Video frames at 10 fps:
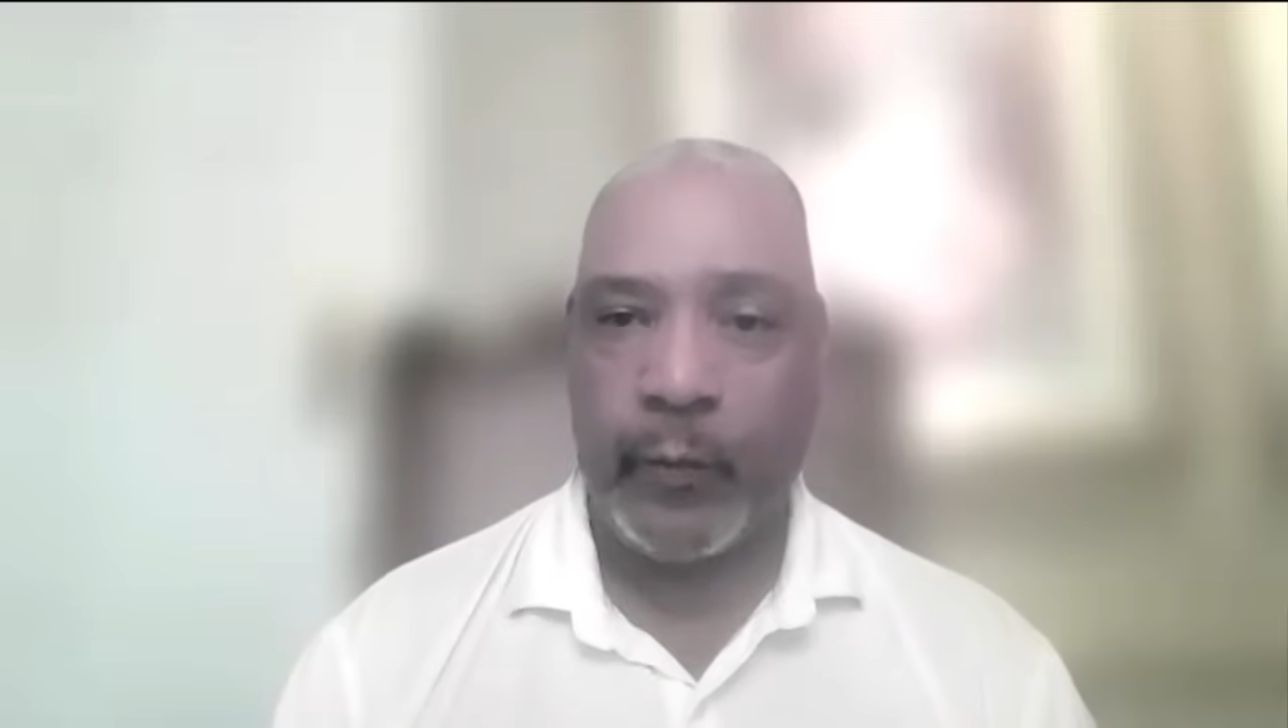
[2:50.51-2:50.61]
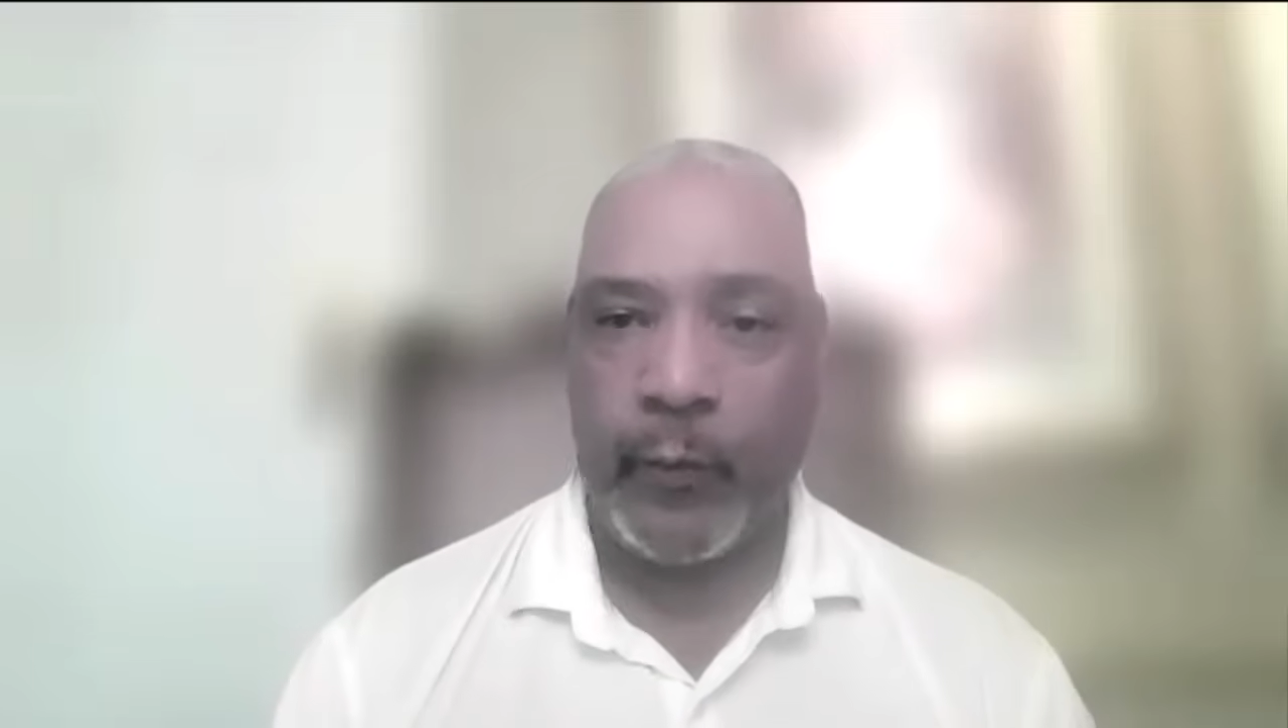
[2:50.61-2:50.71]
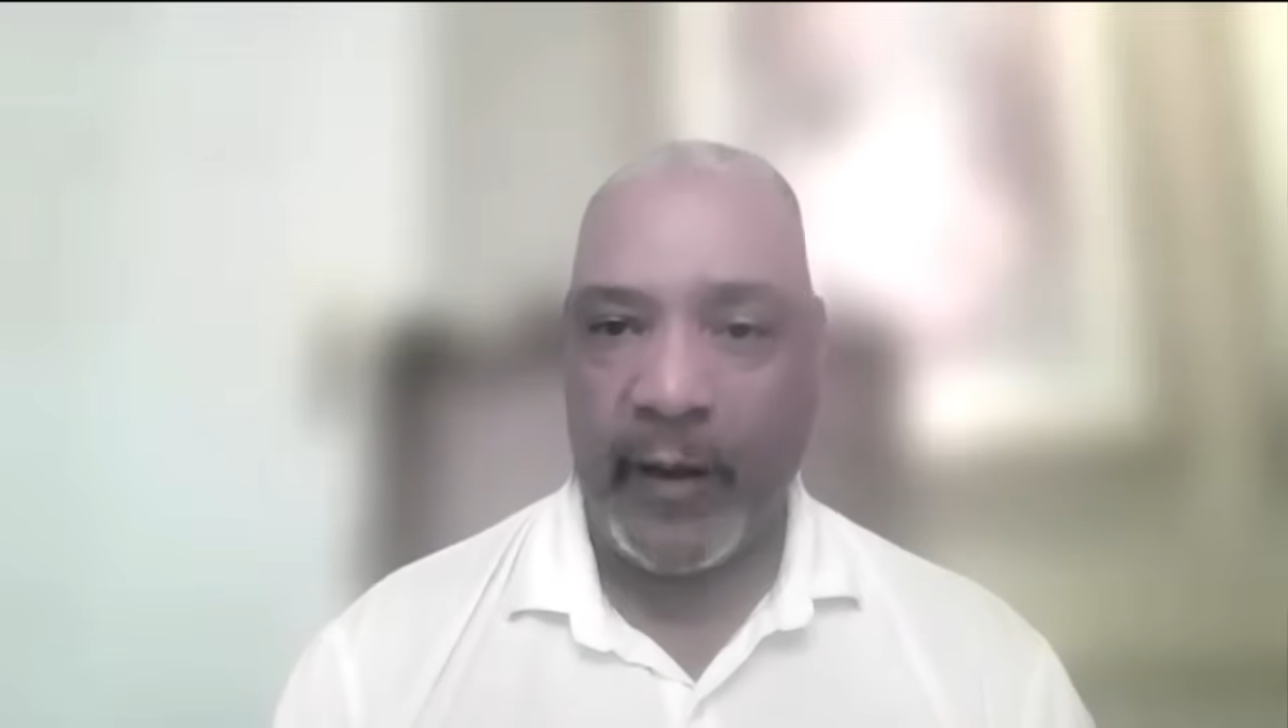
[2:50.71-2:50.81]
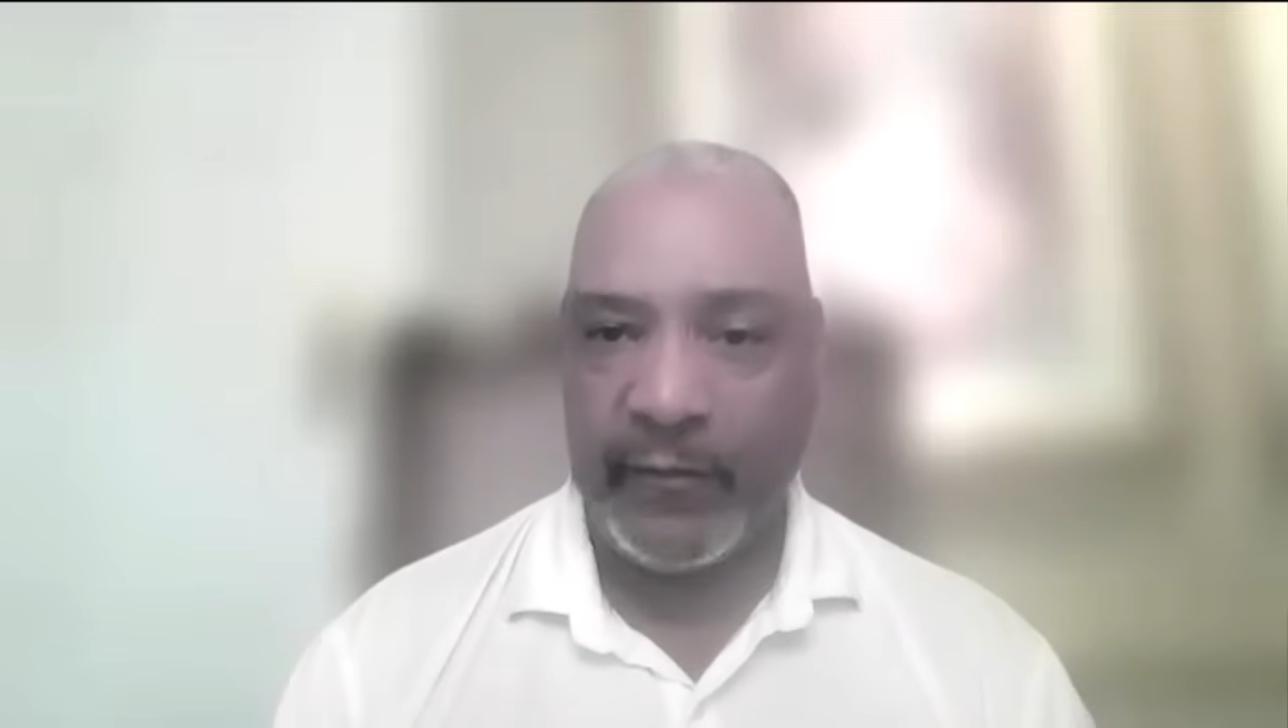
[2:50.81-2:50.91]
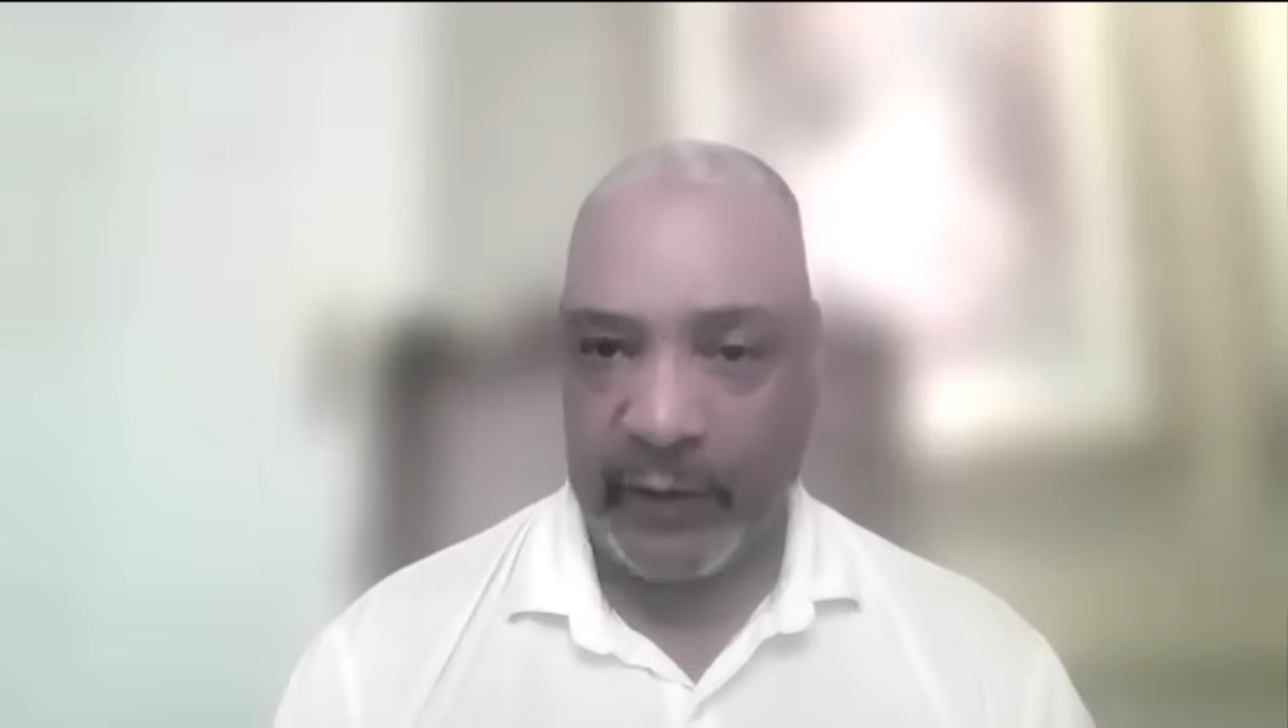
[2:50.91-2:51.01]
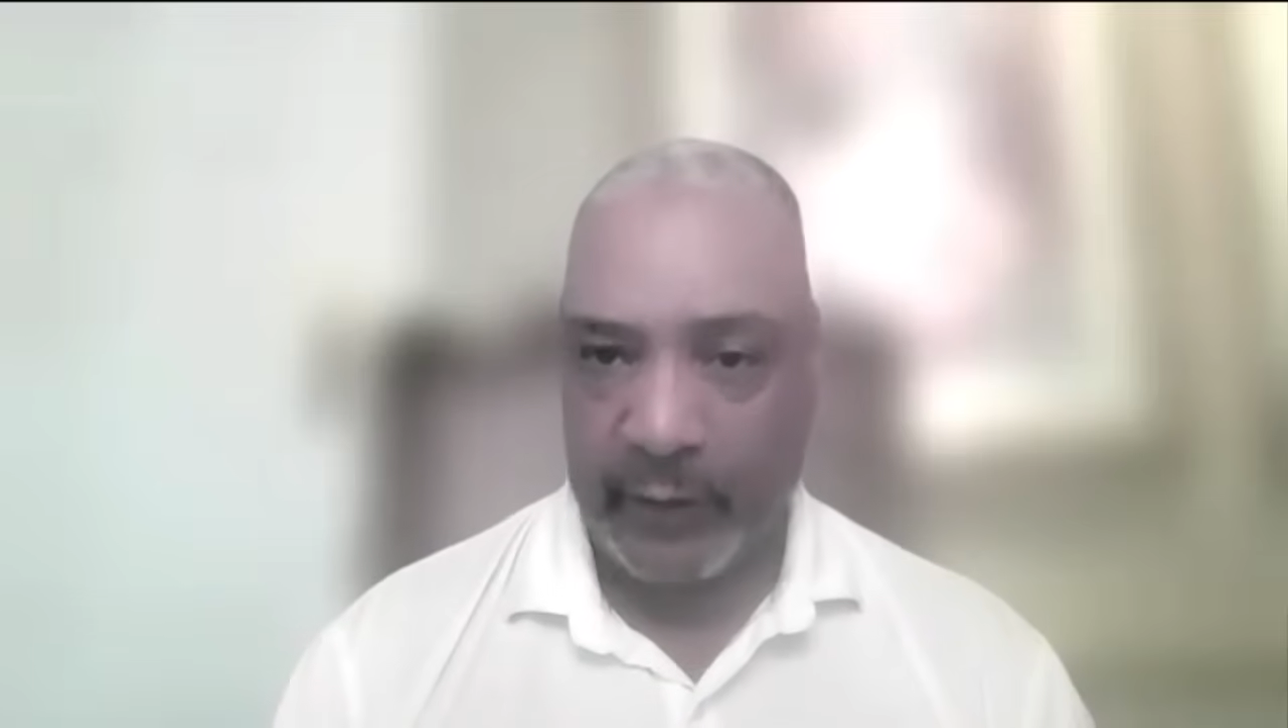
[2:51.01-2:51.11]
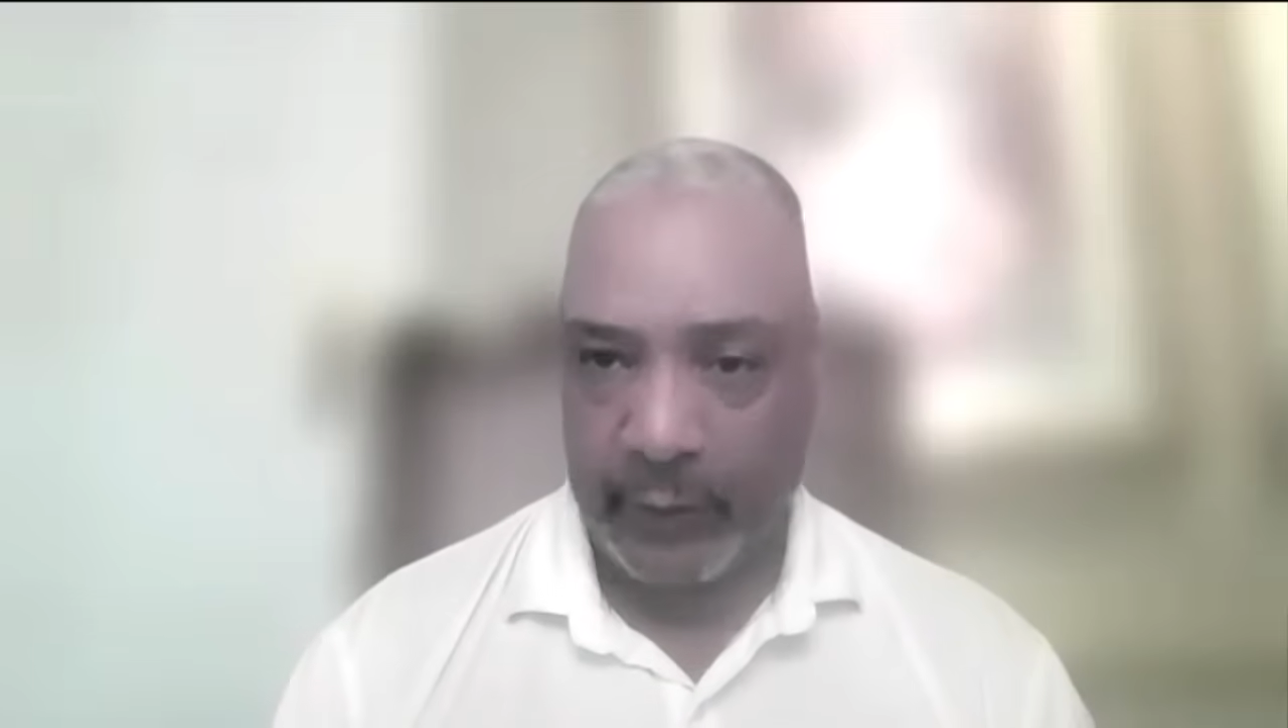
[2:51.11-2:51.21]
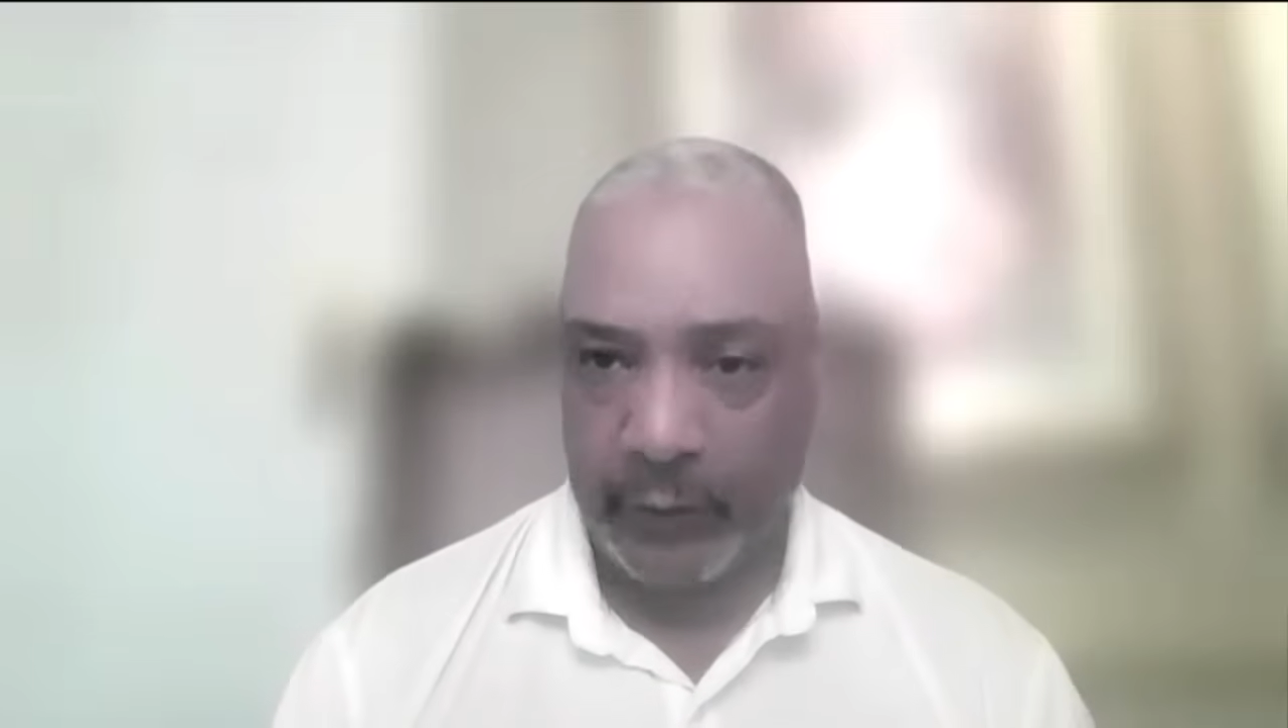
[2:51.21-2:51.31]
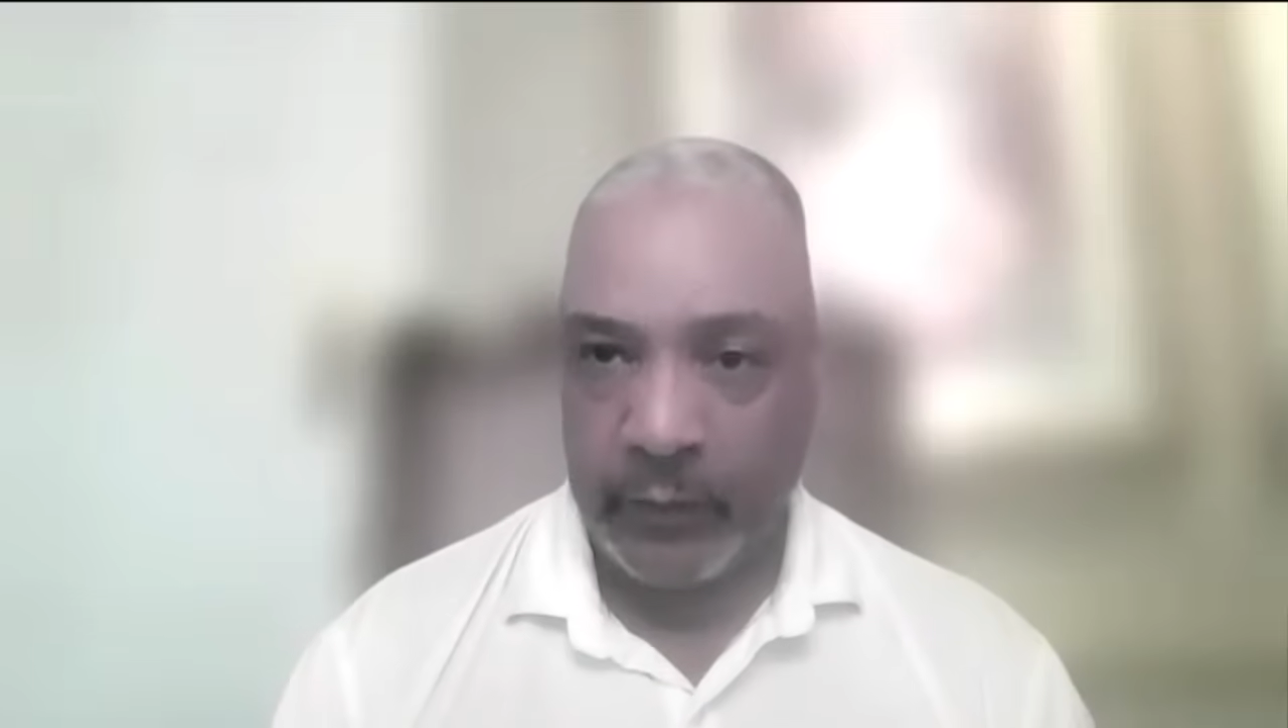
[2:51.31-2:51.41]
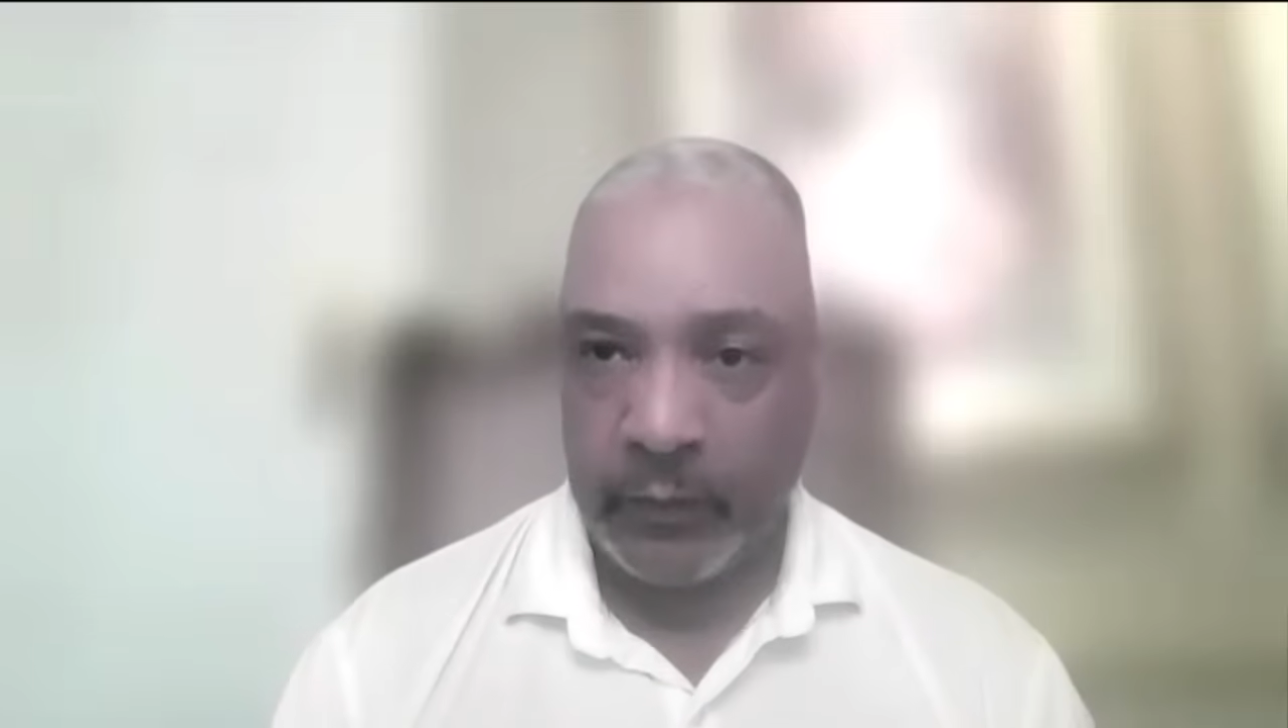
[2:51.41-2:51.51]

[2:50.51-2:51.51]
revenue,